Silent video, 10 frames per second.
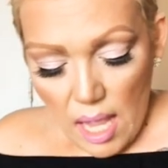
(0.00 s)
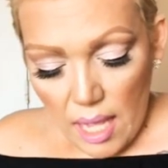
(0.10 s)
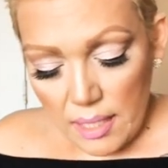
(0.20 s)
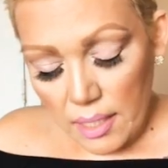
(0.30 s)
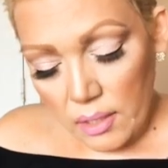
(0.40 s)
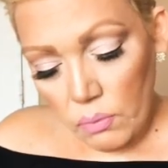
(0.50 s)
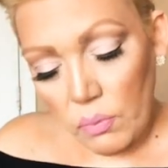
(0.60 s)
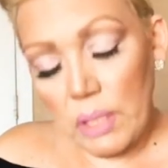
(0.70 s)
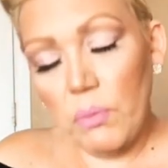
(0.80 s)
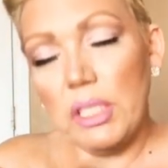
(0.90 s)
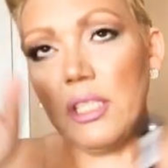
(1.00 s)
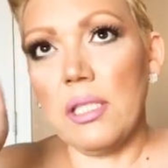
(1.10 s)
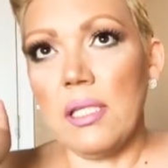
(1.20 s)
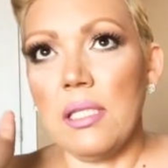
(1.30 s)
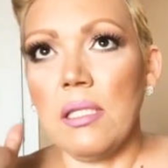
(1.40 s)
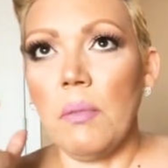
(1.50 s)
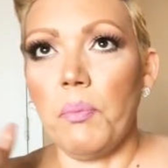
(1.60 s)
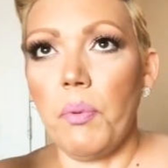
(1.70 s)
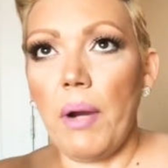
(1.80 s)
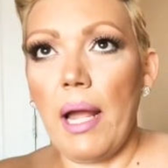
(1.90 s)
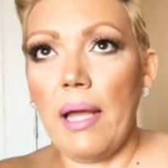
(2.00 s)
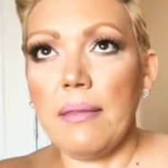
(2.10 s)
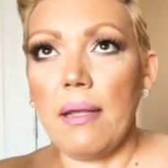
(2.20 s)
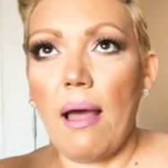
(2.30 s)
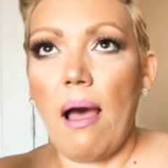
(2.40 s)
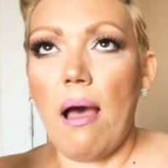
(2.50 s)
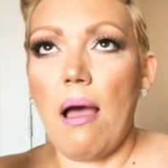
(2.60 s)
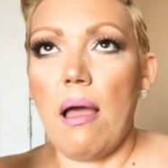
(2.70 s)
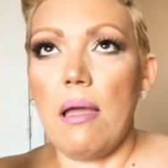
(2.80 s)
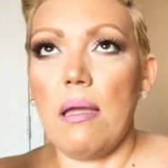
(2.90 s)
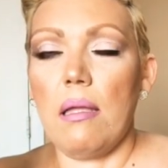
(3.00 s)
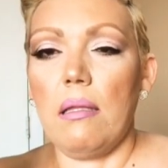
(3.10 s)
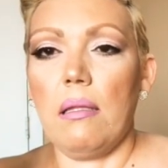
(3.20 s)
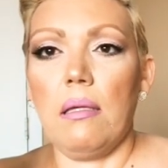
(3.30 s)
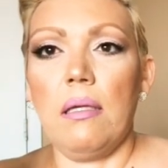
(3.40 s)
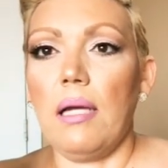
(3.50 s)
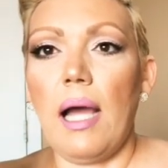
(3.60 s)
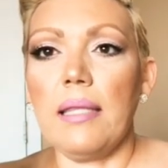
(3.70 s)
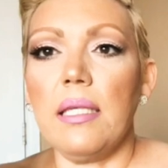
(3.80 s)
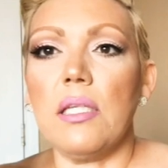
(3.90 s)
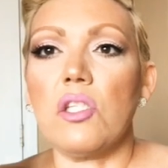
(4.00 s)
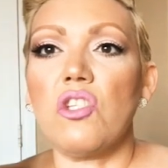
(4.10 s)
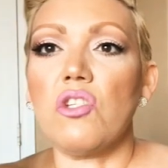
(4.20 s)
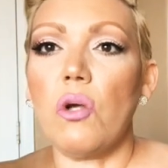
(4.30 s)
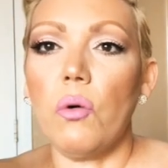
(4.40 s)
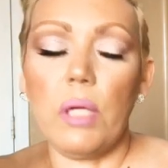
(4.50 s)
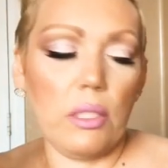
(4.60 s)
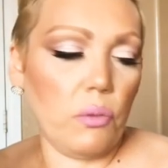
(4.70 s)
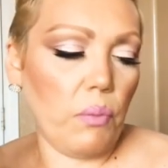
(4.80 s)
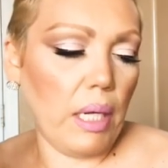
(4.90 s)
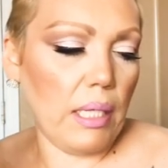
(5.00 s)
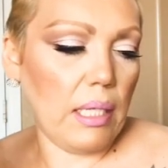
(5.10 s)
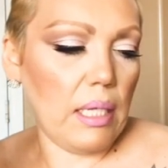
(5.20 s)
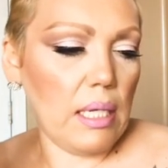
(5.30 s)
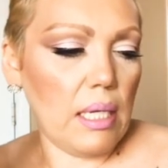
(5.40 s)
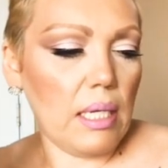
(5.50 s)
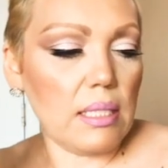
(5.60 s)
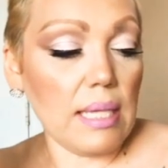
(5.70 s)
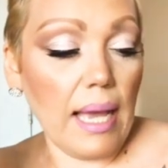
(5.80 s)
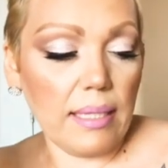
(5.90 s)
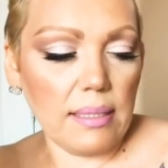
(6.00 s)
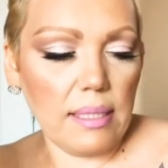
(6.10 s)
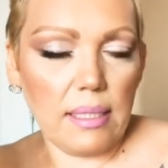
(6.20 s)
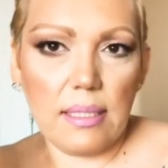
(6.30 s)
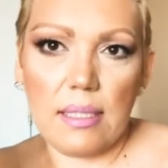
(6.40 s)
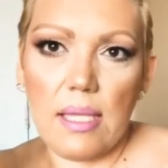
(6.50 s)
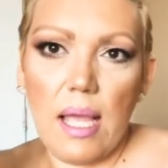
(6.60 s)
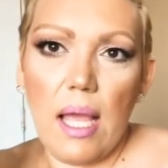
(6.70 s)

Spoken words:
Another one, which this is a brand that I think is so underrated, is Essence.